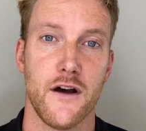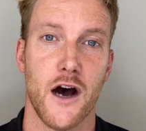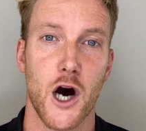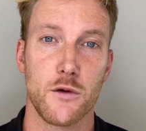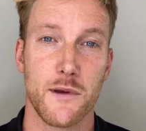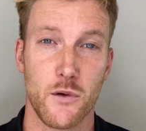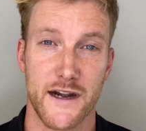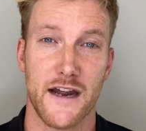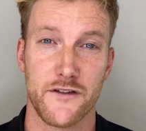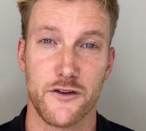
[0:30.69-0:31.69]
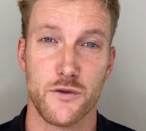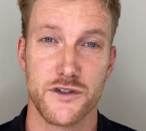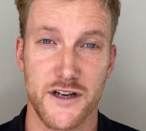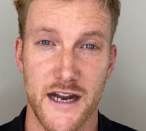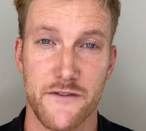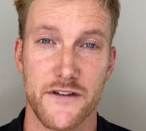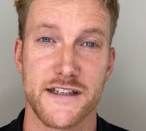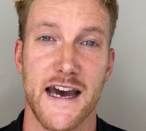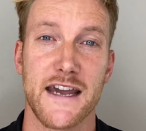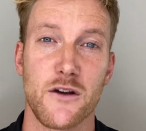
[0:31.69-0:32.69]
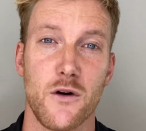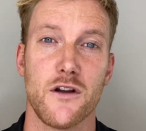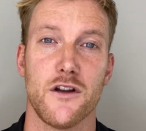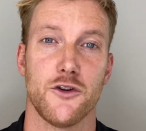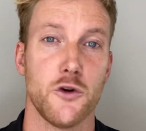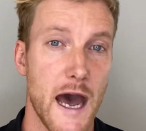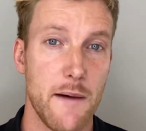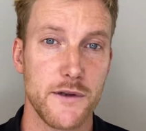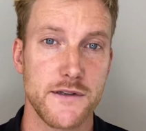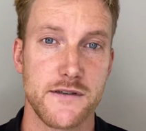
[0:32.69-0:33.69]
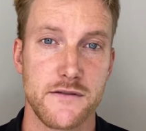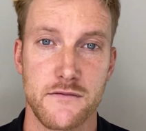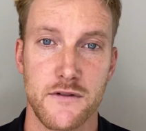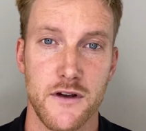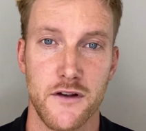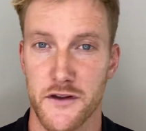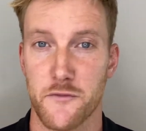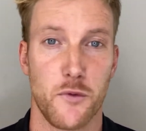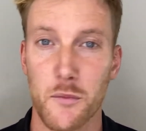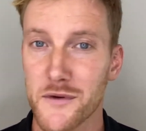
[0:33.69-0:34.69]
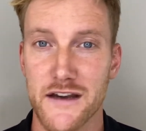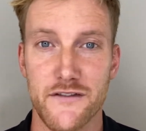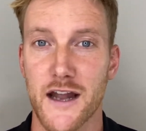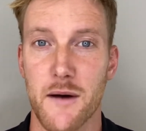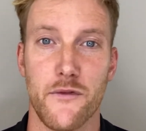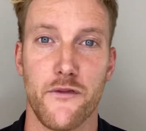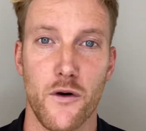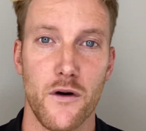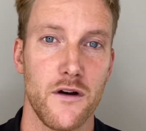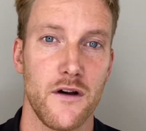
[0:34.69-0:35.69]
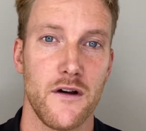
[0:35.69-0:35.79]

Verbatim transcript: ultimately what you are going to have to do is you're going to have to take on new habits that you've probably never done before